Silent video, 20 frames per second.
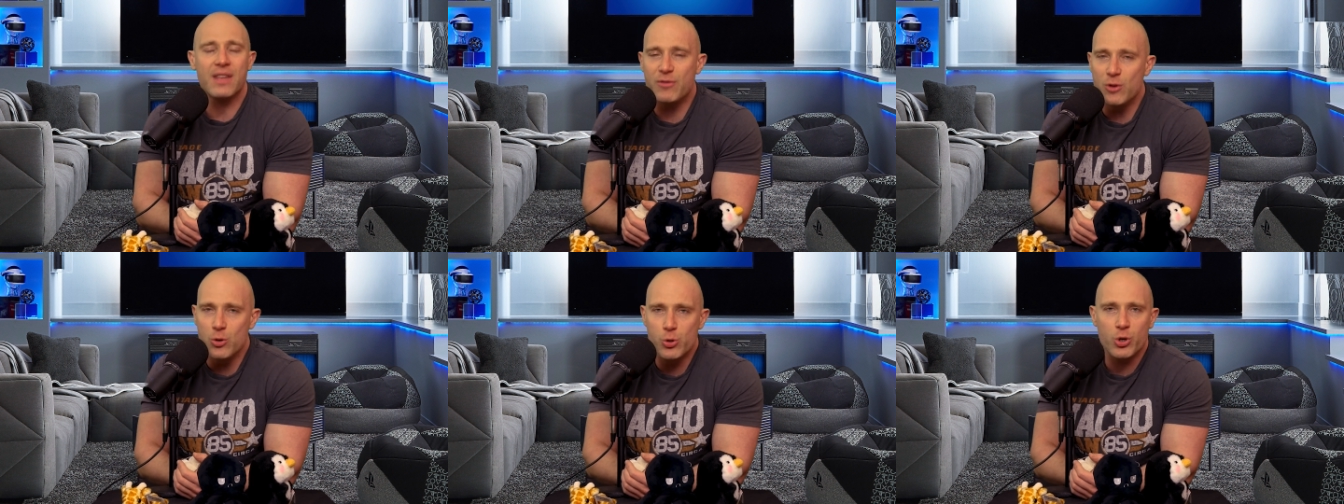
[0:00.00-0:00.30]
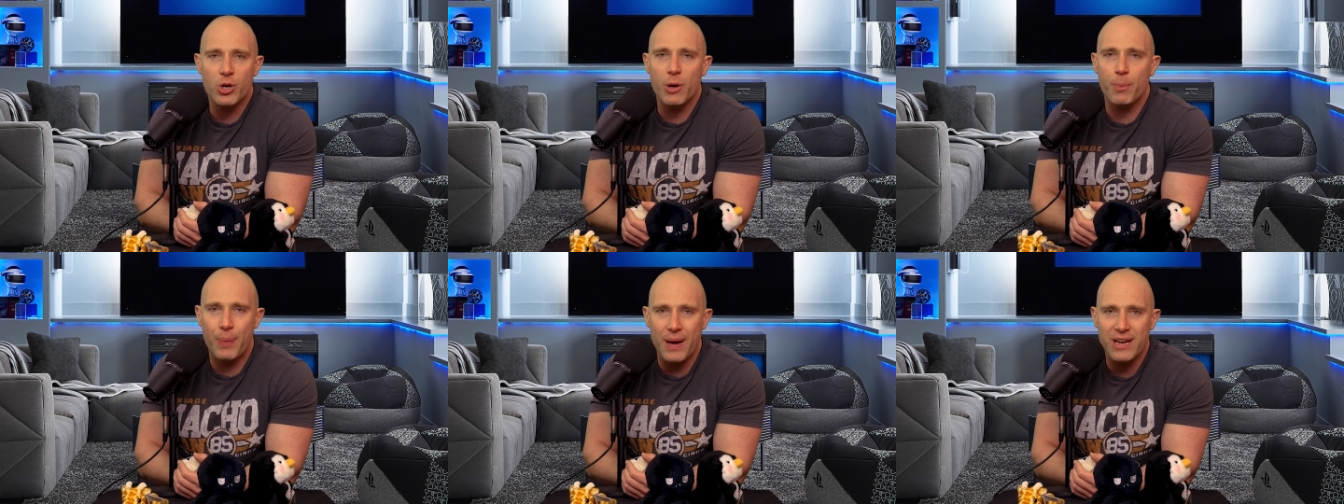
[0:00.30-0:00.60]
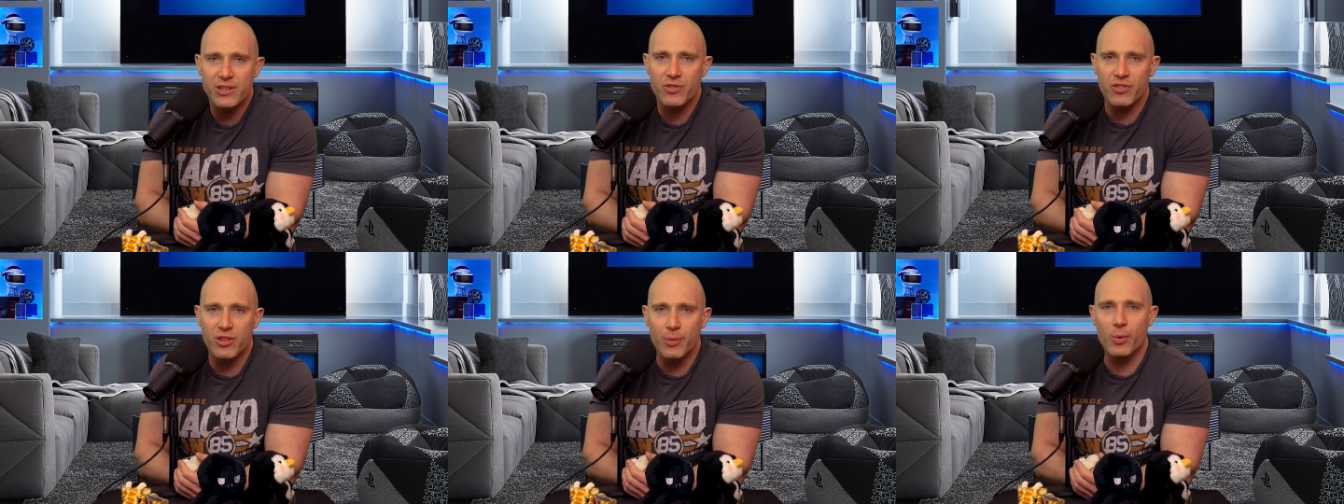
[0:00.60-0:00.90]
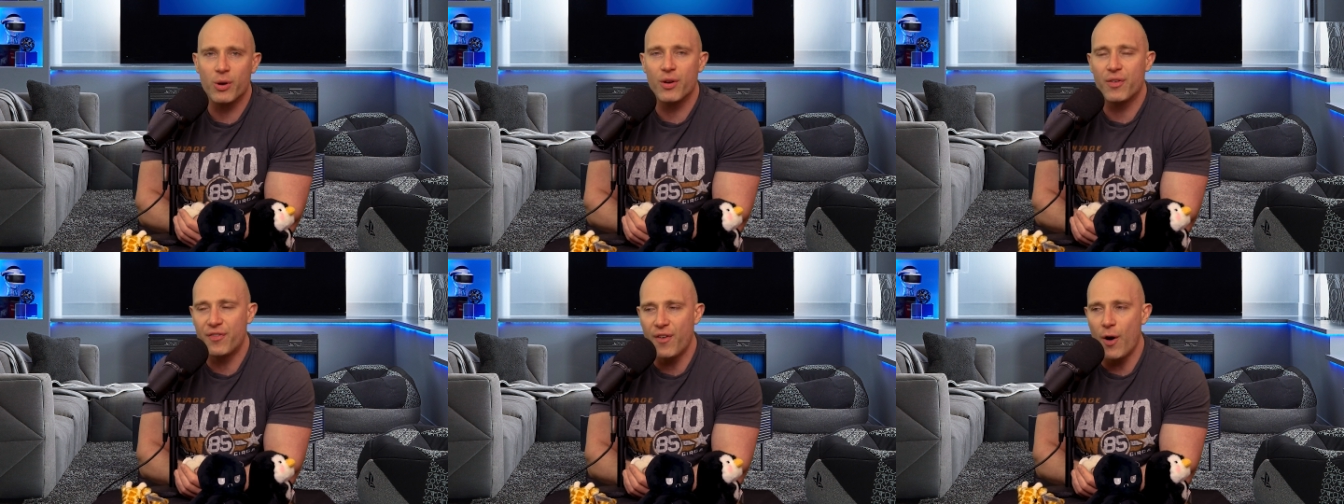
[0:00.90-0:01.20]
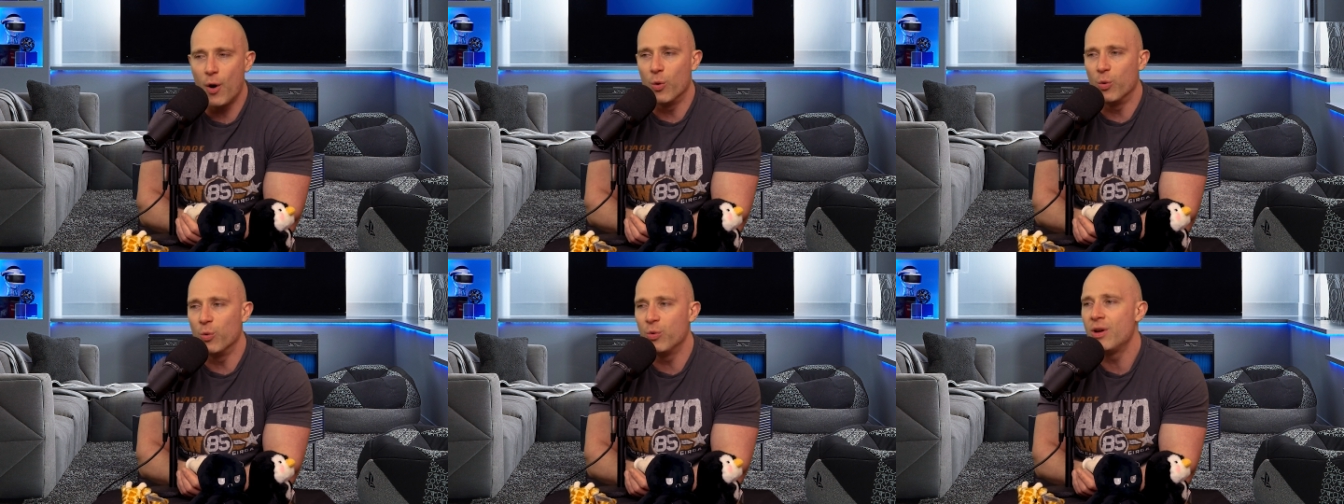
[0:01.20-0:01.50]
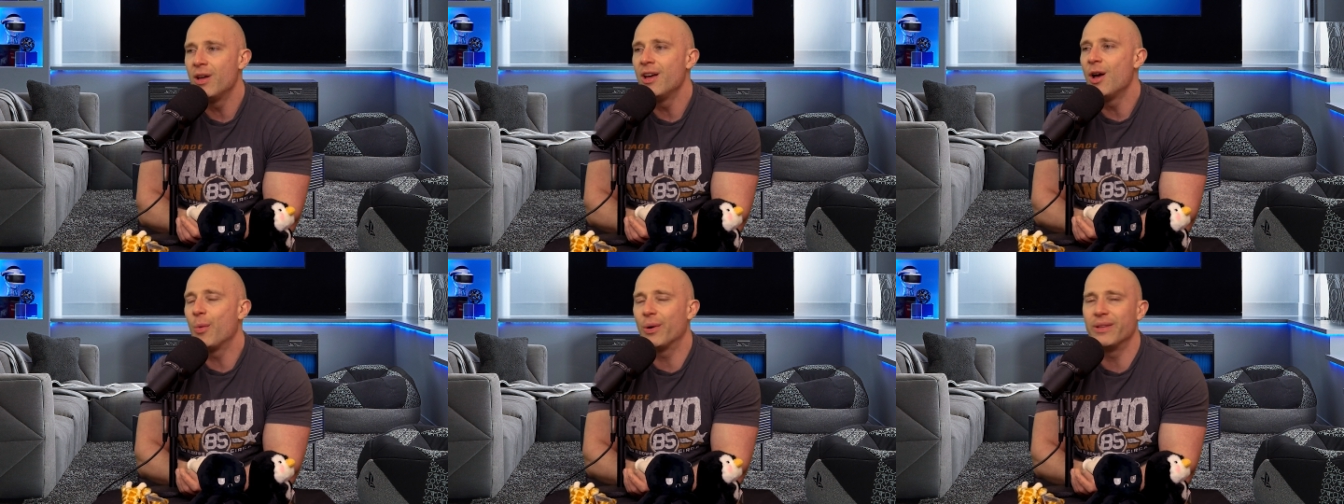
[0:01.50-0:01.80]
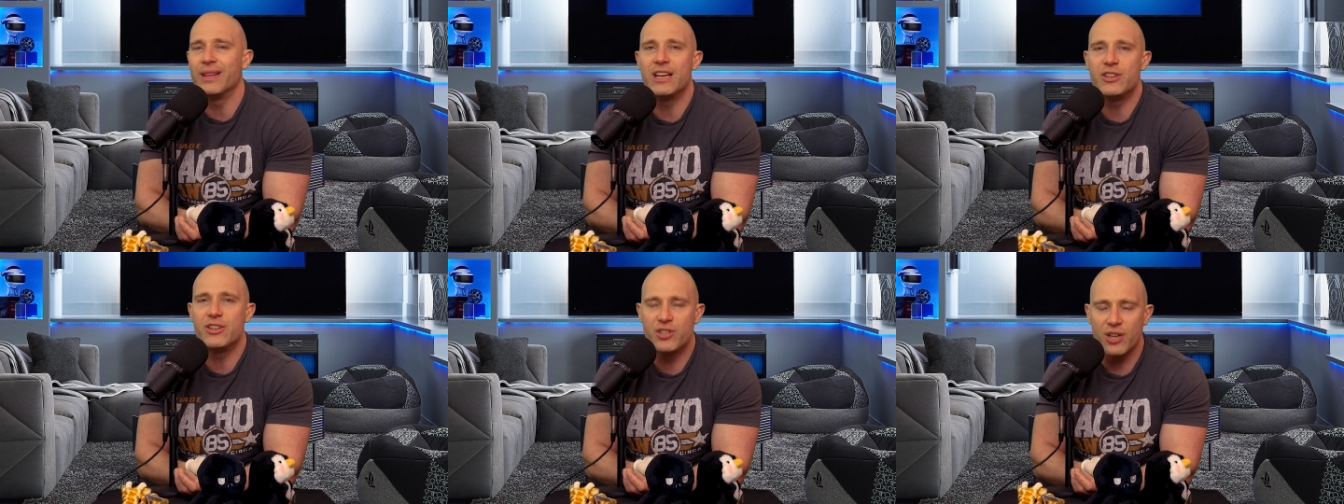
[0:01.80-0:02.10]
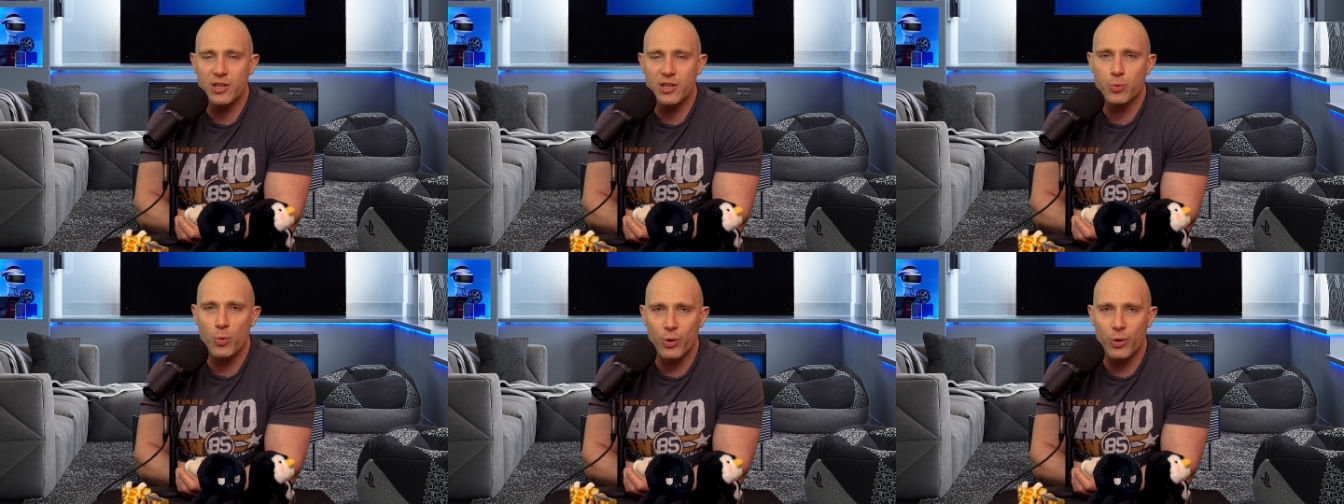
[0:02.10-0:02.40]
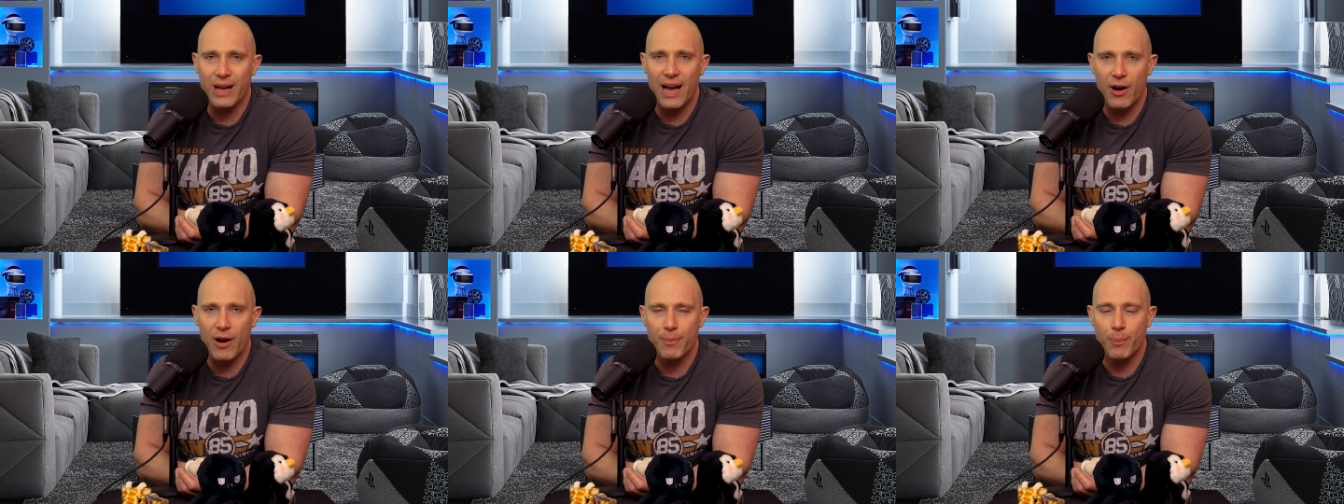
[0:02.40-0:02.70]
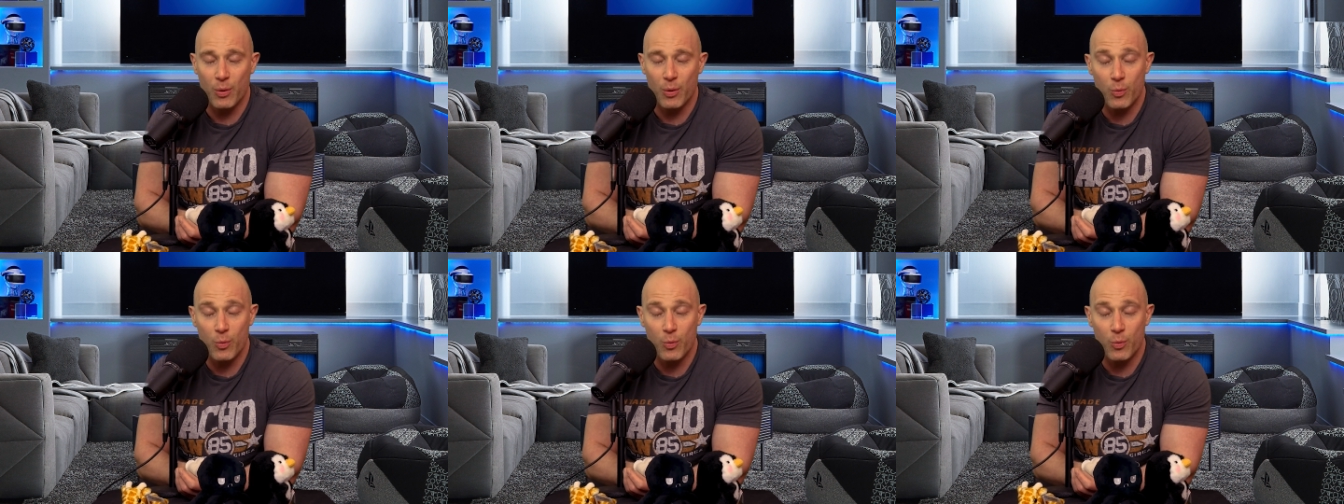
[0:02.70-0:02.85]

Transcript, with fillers: If you took a picture of them on a phone when they just walk out,